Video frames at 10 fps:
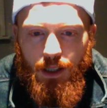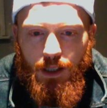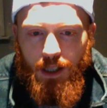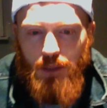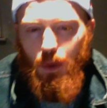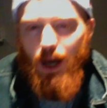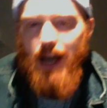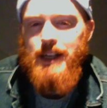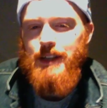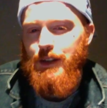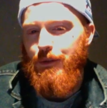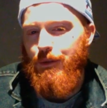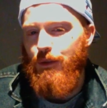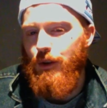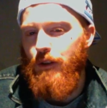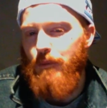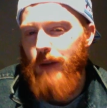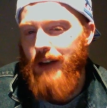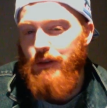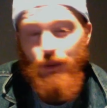That's why she's at the front of it.
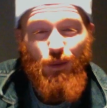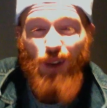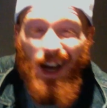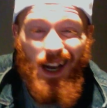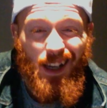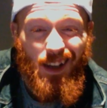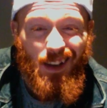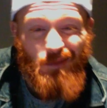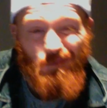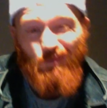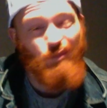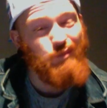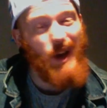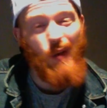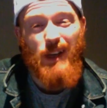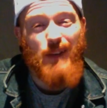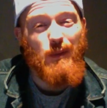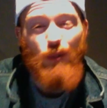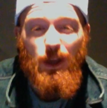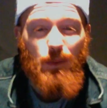If she was fat, I wouldn't even
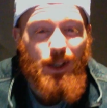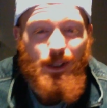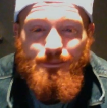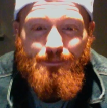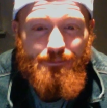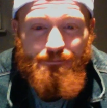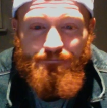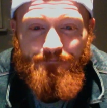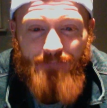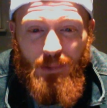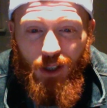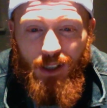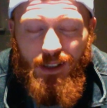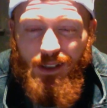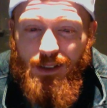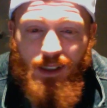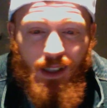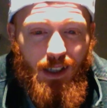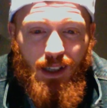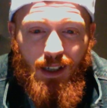bring her, mate. To be honest,
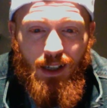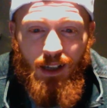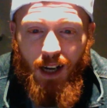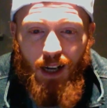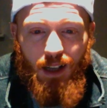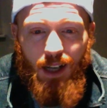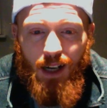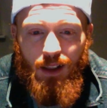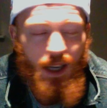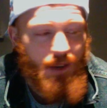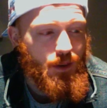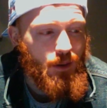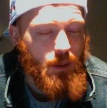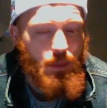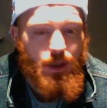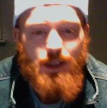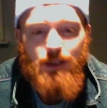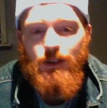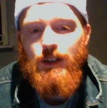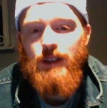I'd have left her in a pizza
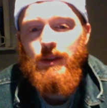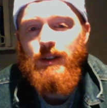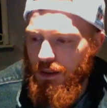hut or something.